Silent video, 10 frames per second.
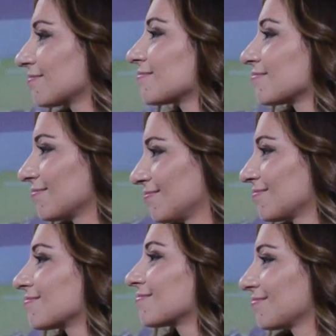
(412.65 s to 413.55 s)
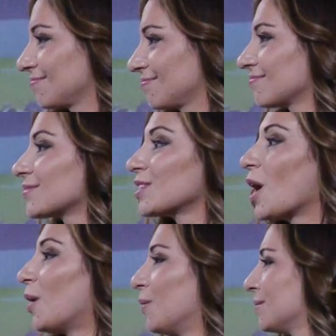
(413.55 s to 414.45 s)

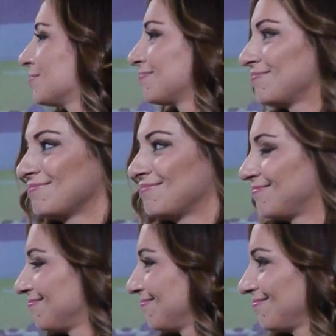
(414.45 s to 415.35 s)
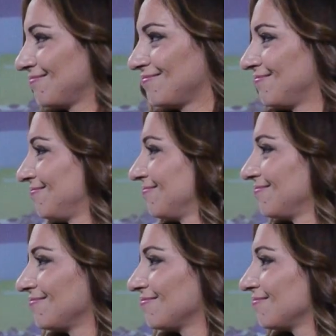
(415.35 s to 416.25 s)

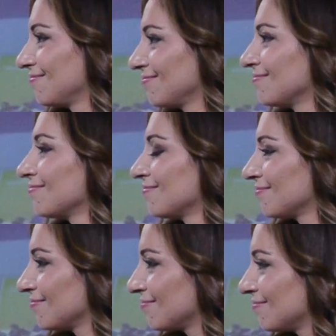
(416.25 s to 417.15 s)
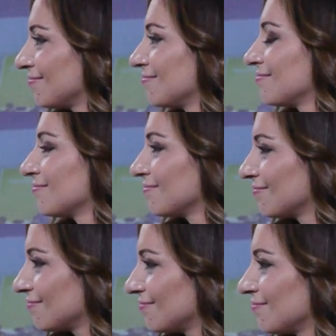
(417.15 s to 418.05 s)

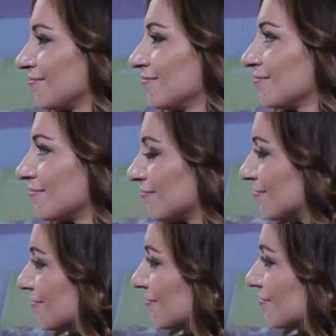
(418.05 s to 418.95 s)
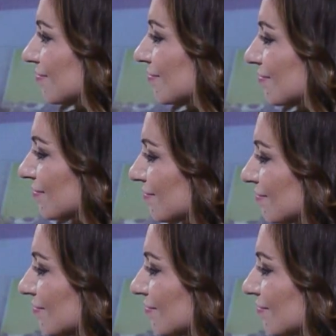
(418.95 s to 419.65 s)
(not speaking)